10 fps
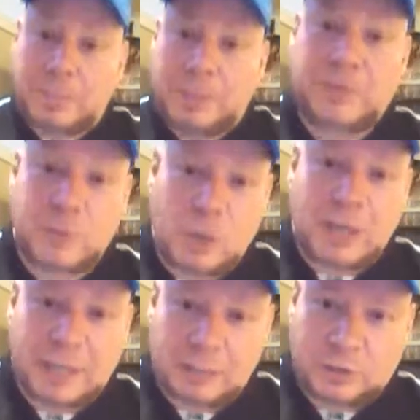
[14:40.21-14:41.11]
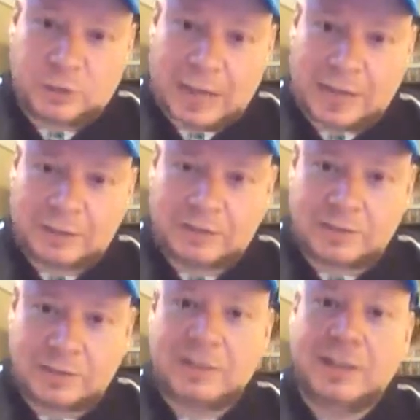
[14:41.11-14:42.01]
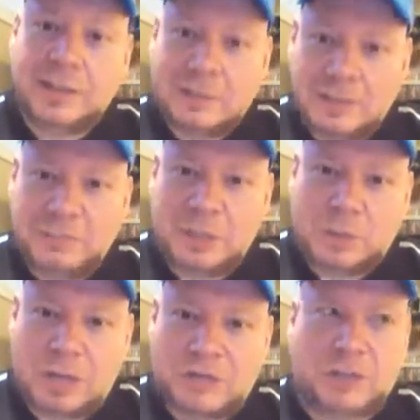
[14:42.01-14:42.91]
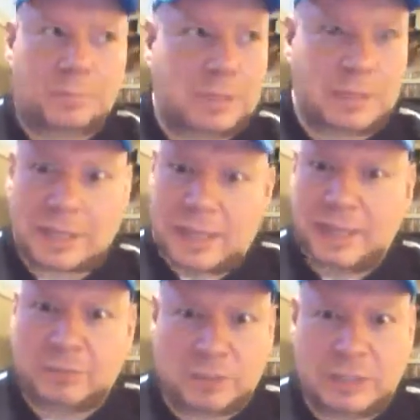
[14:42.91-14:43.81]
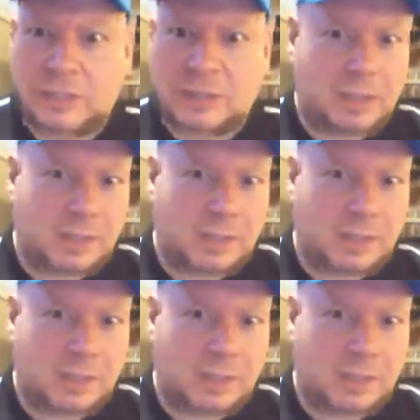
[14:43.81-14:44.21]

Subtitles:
But if you want to interact, leave me a question. Be like, hey, Reed,